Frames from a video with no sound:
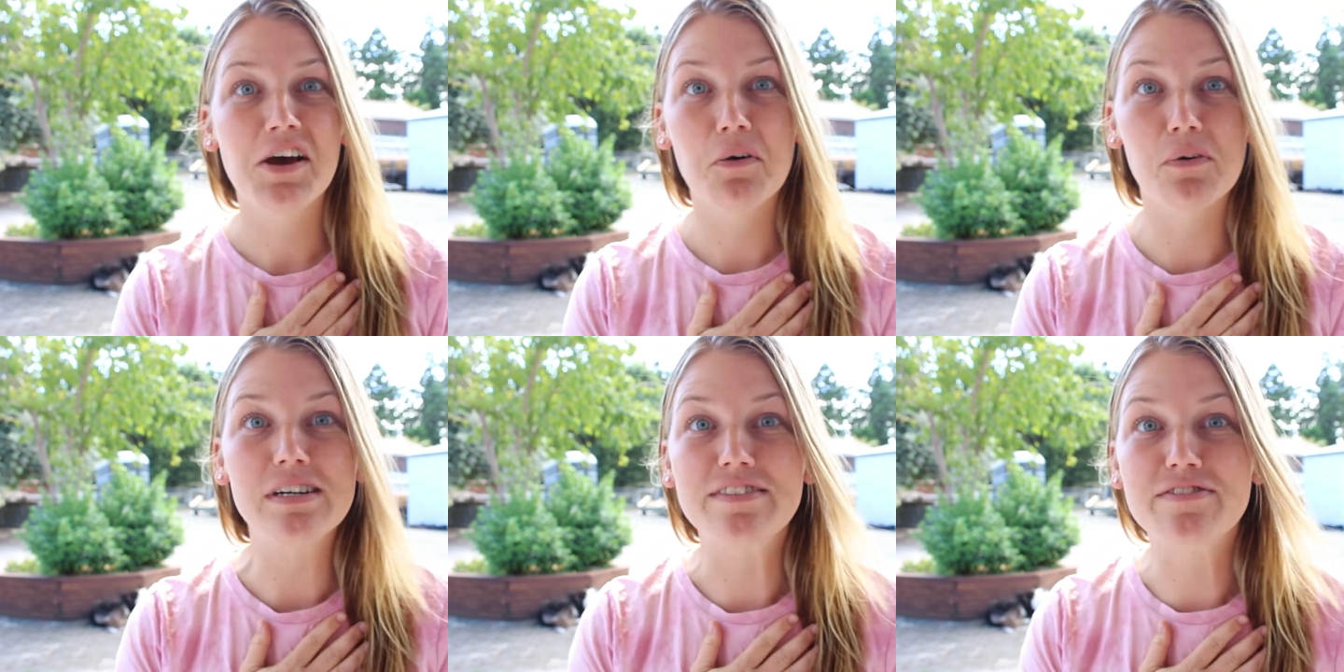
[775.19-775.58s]

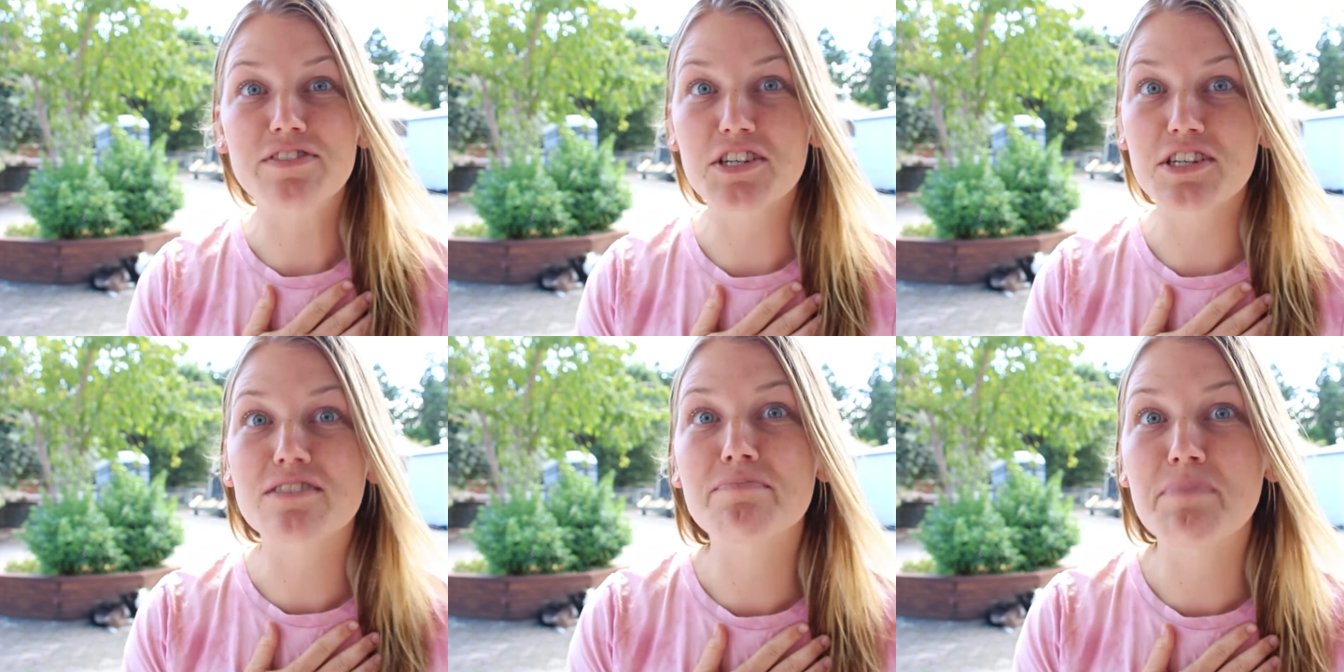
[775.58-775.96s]
We've
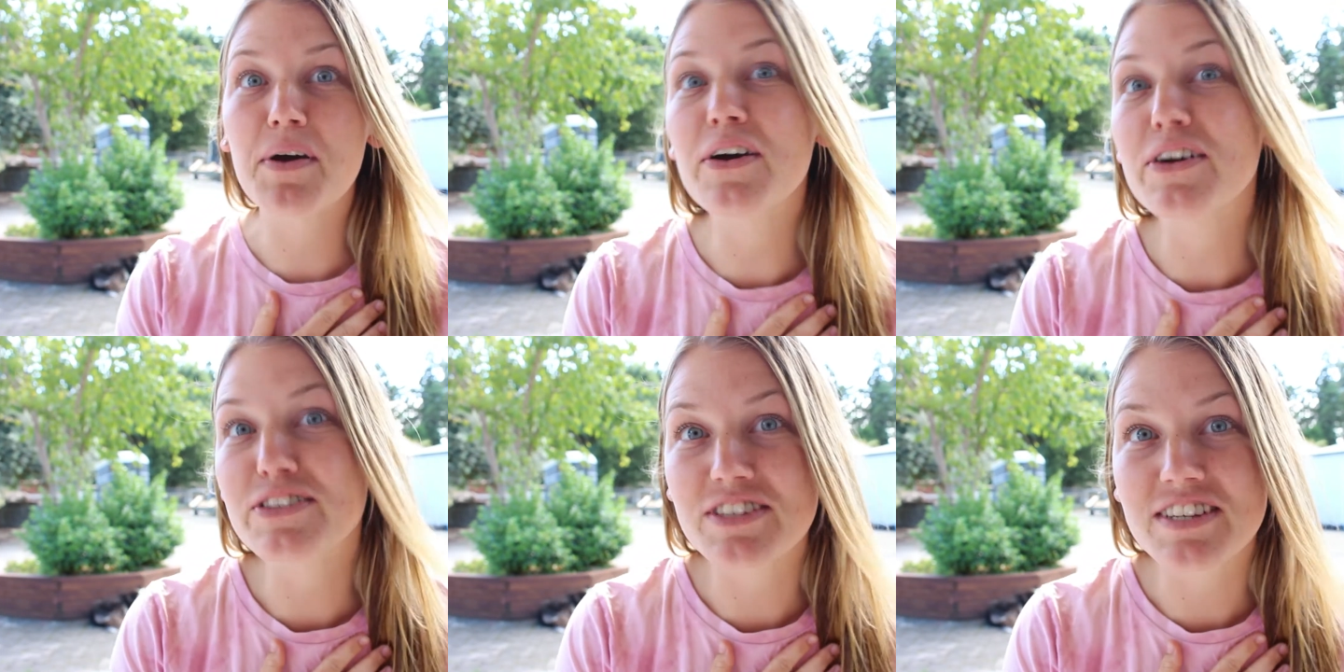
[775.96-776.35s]
just
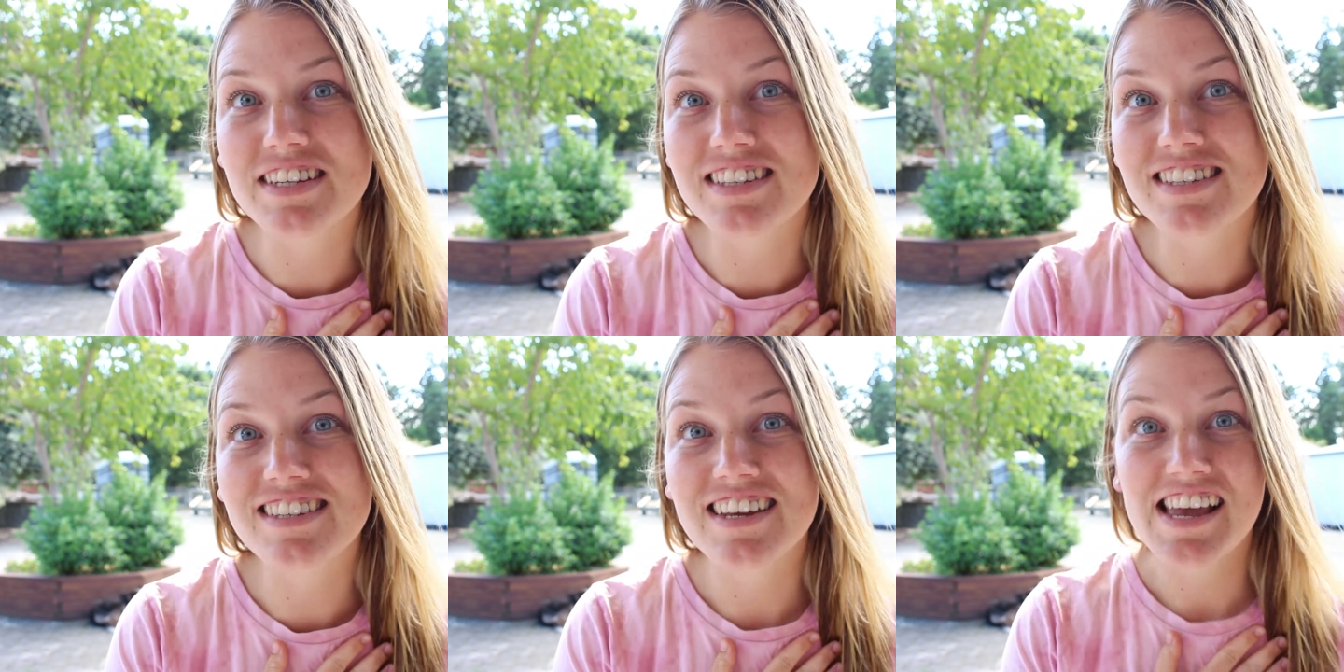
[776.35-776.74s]

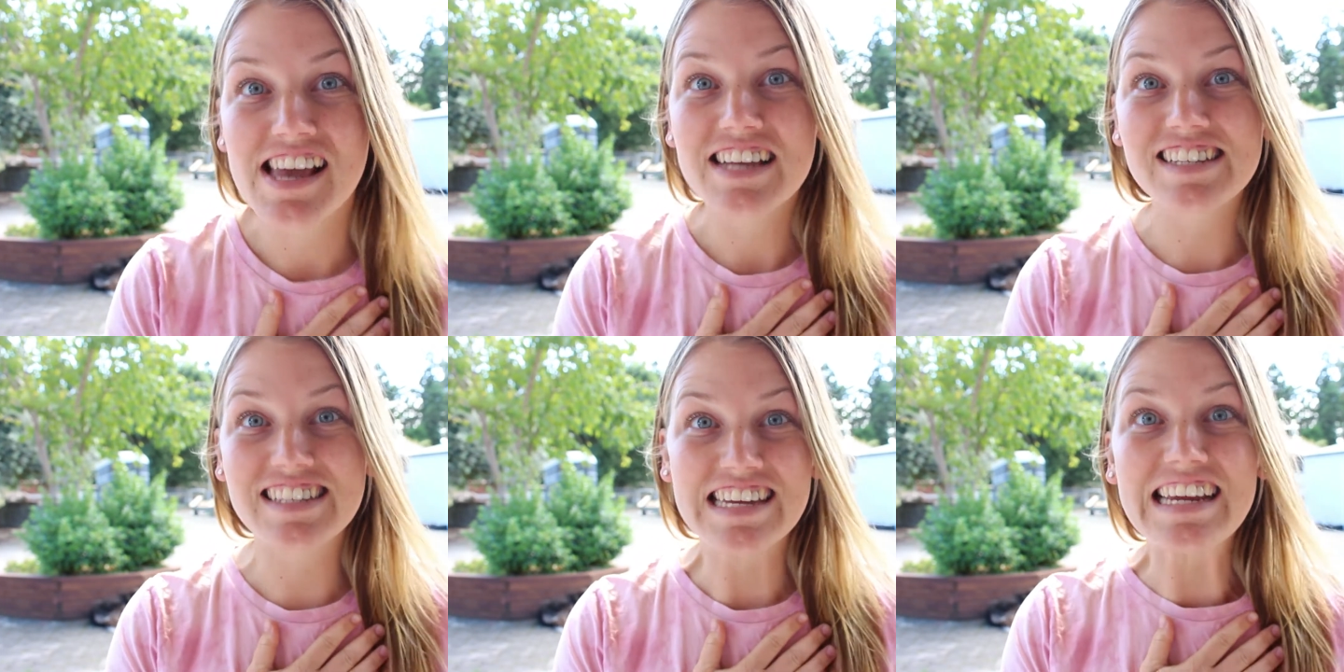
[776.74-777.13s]
purchased
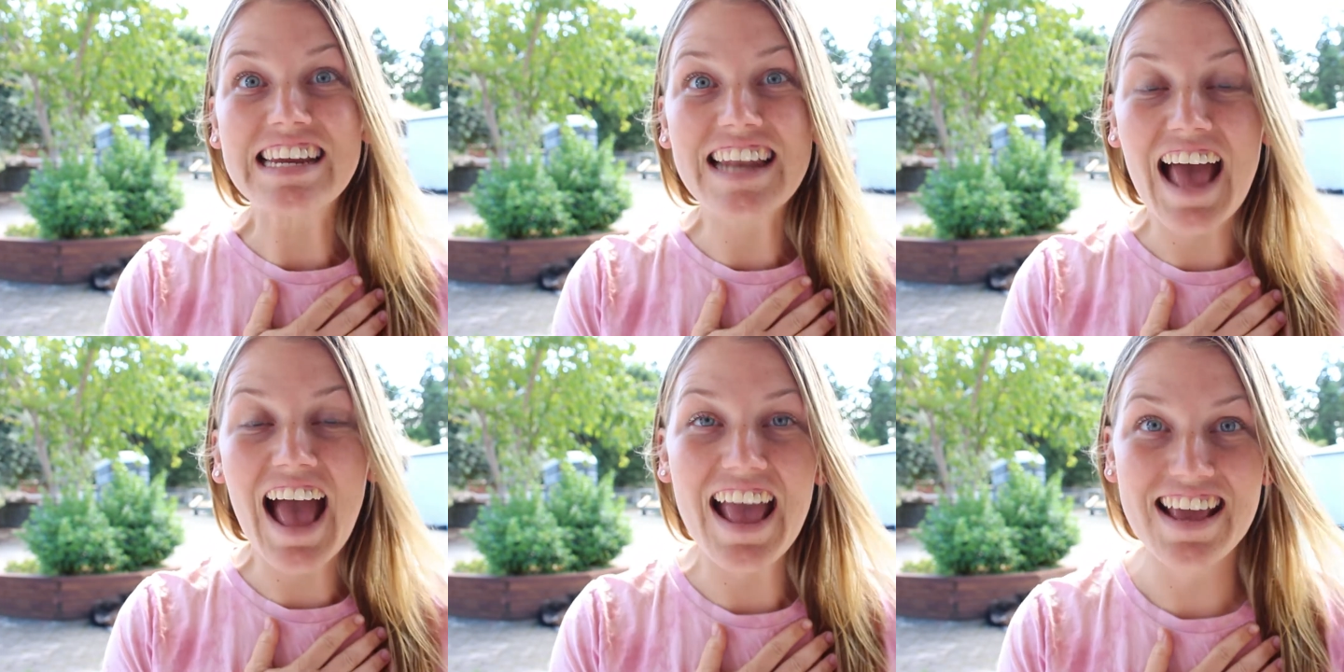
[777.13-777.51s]

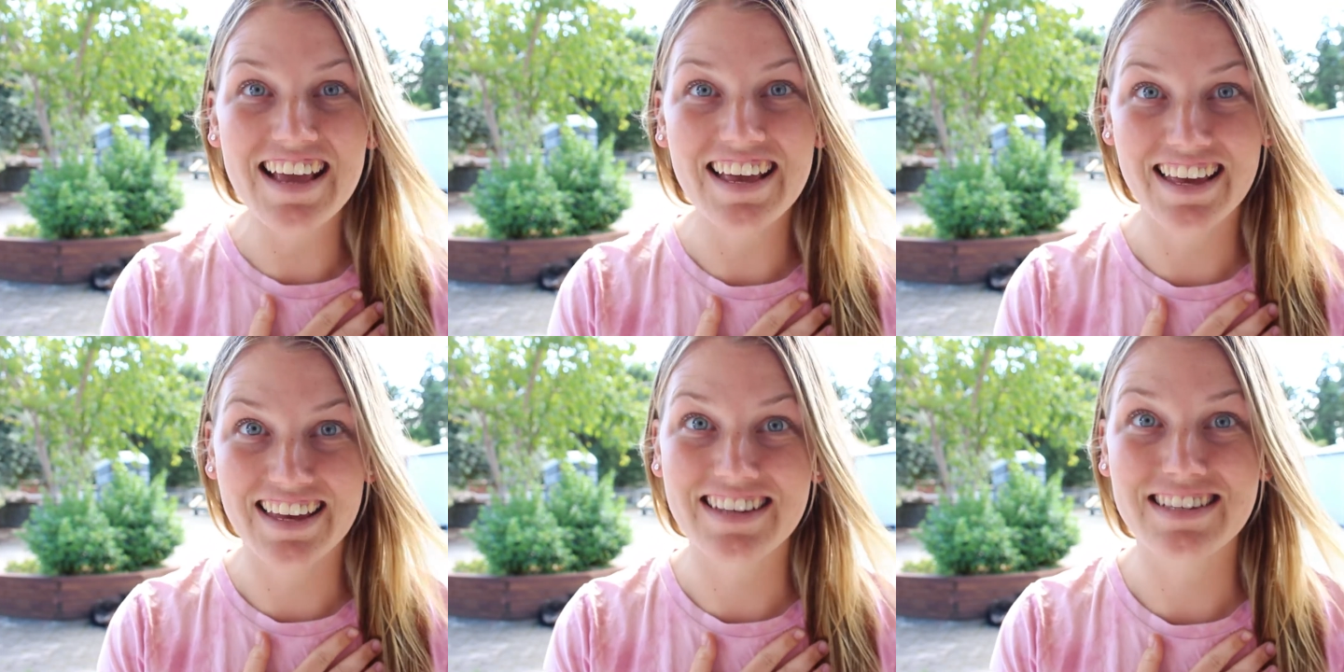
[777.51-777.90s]
10
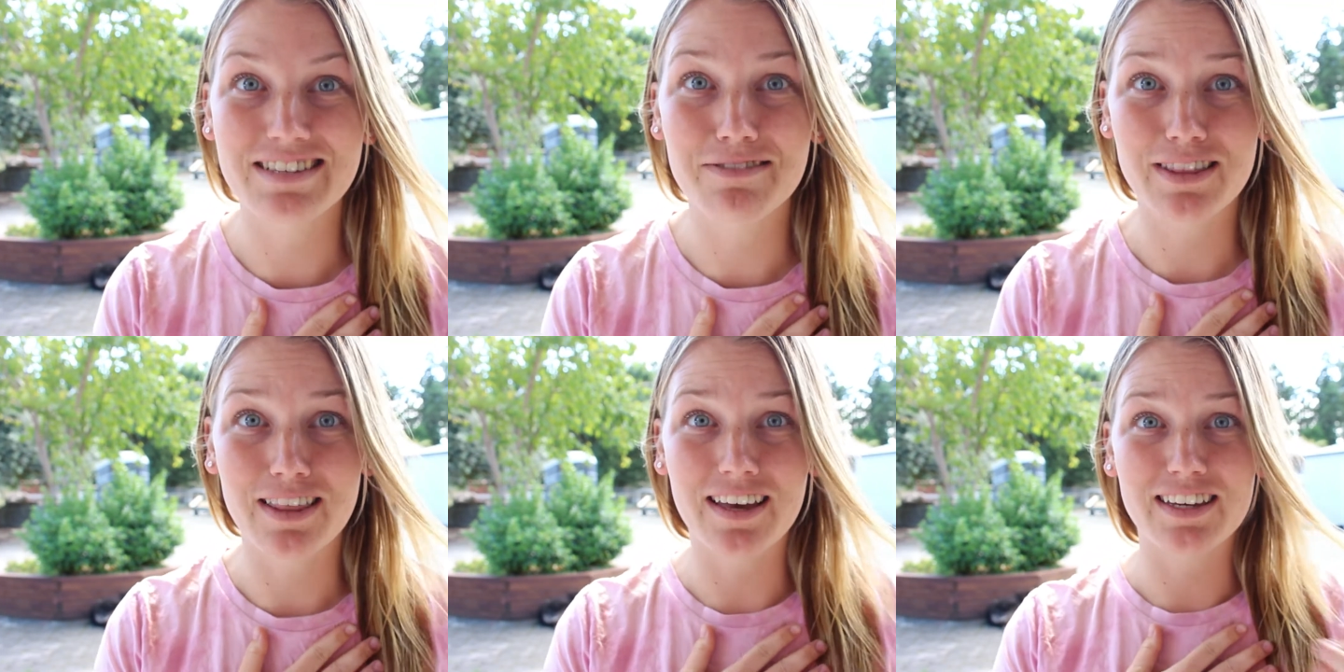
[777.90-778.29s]
acres
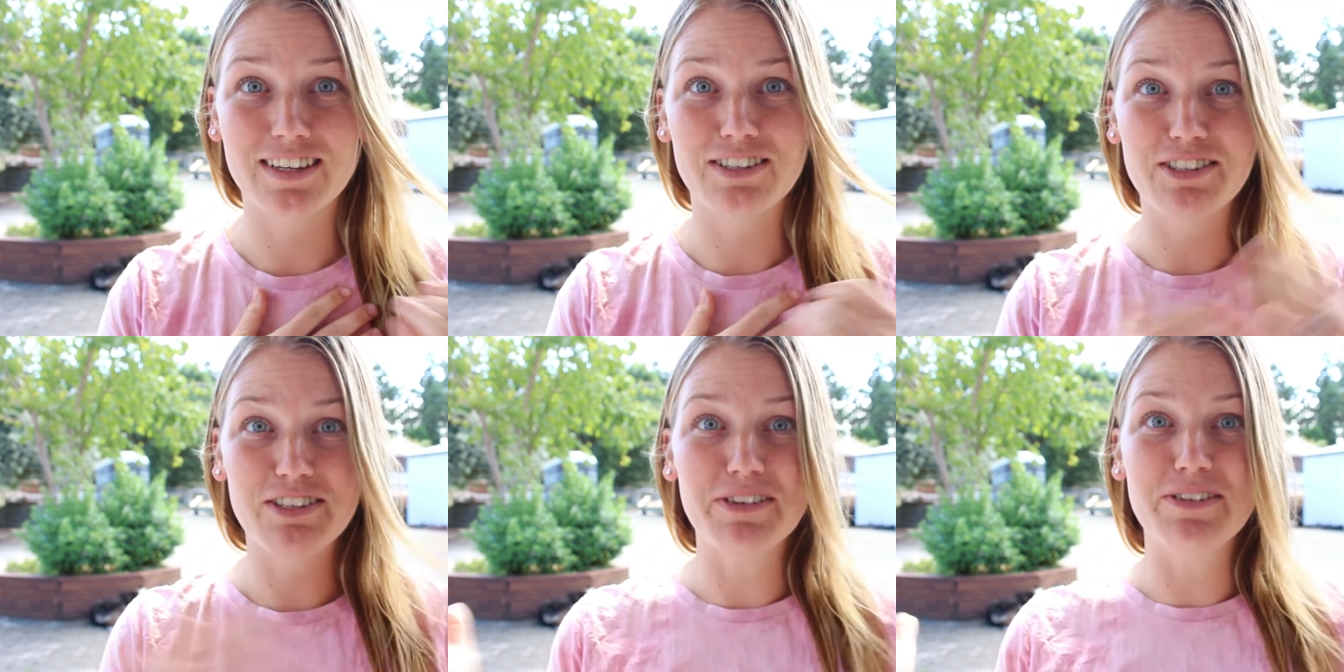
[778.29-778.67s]
with like a
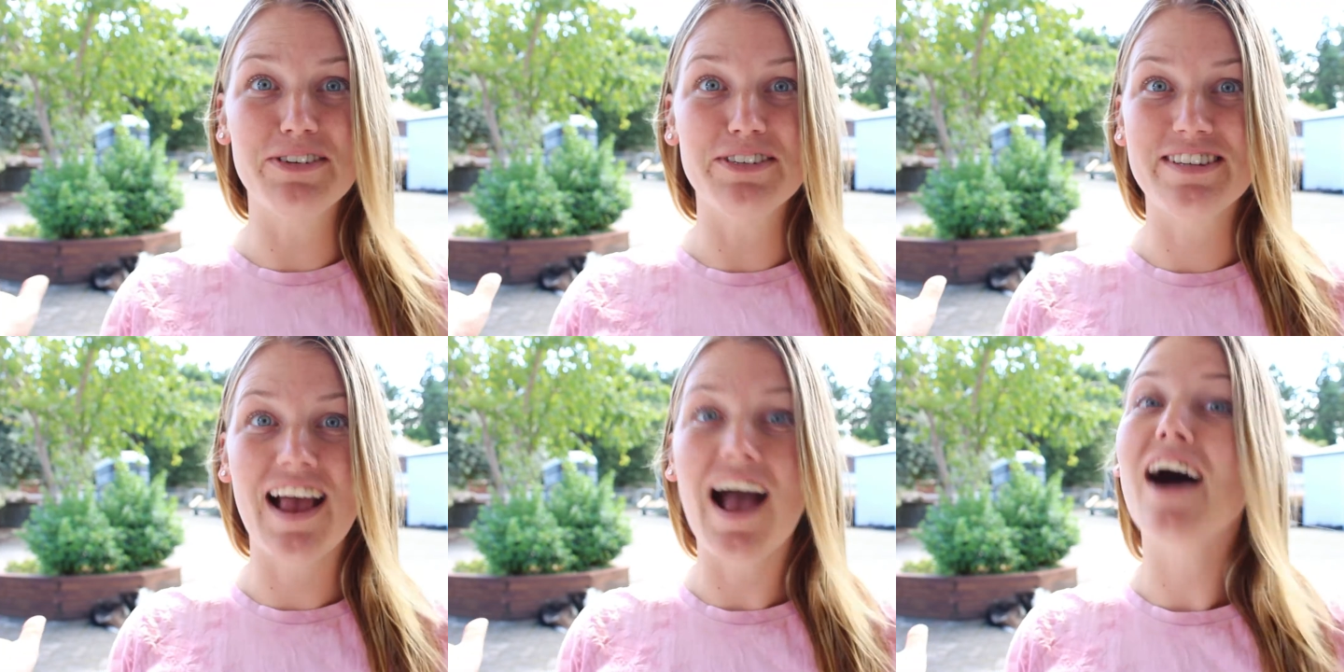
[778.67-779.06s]

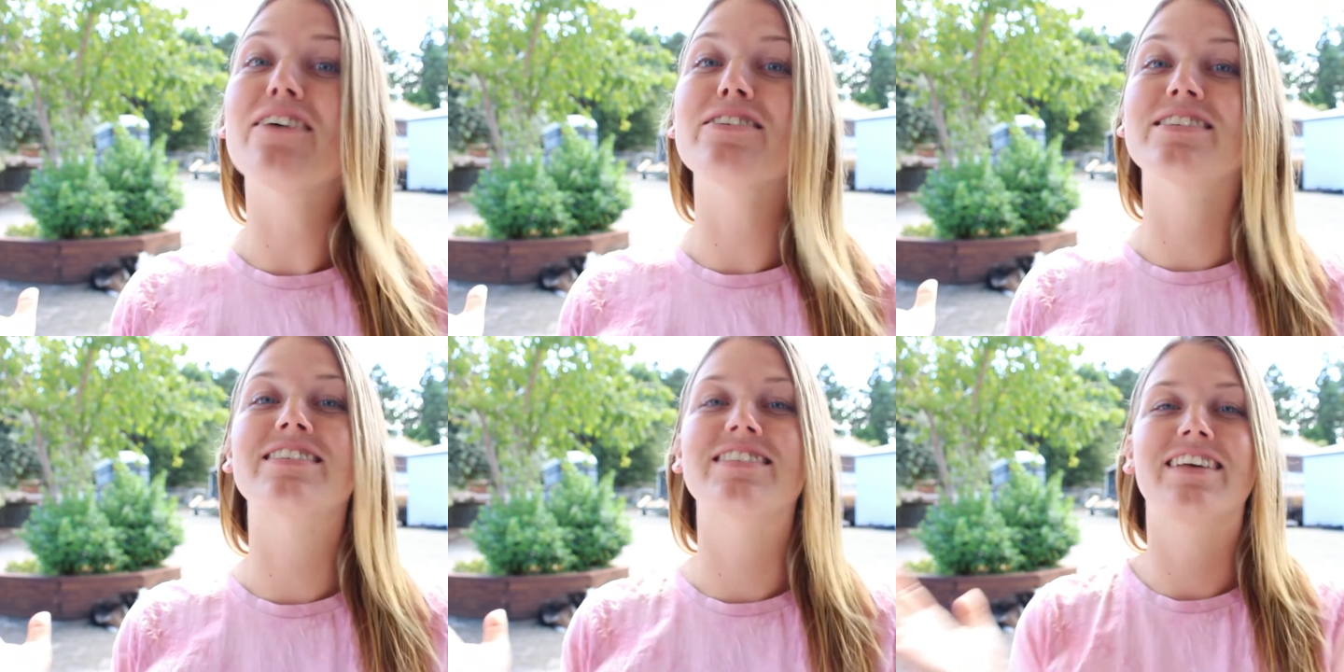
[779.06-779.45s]
huge
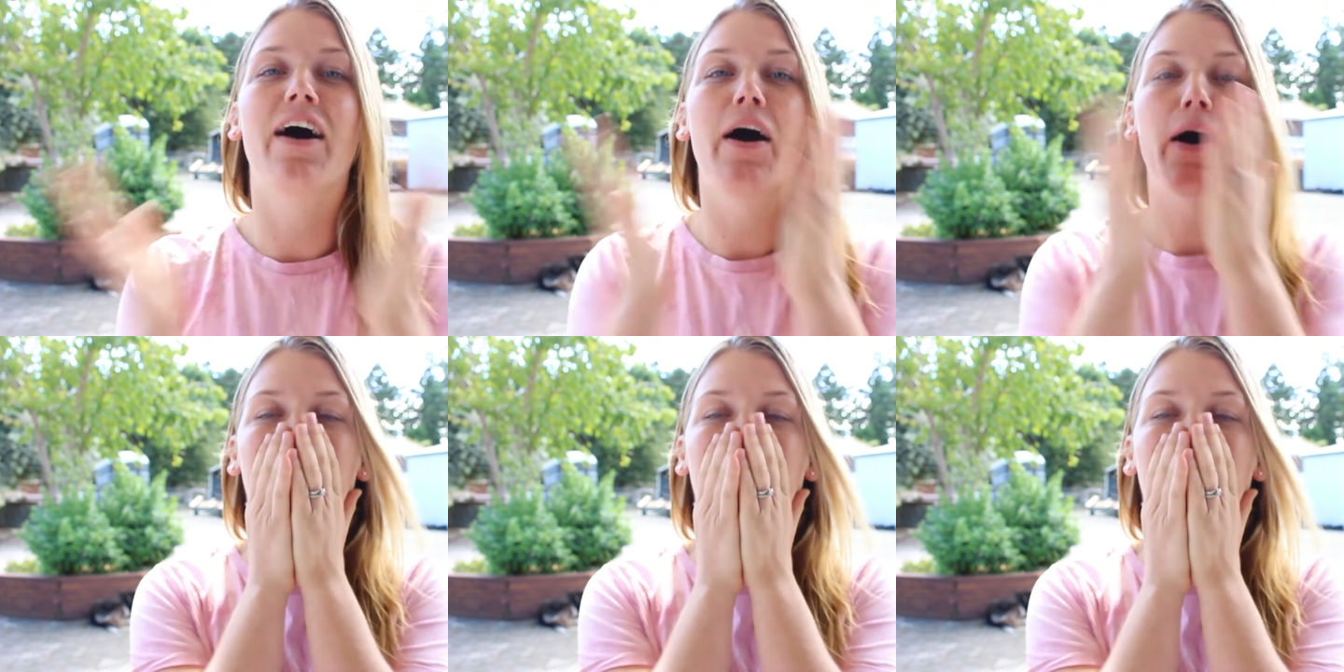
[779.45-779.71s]
house.